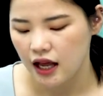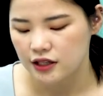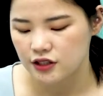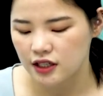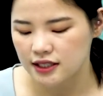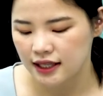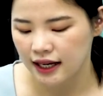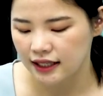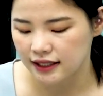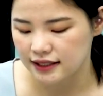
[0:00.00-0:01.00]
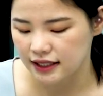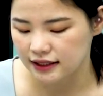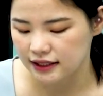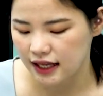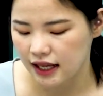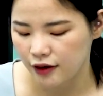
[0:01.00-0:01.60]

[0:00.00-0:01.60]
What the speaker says: Just like delta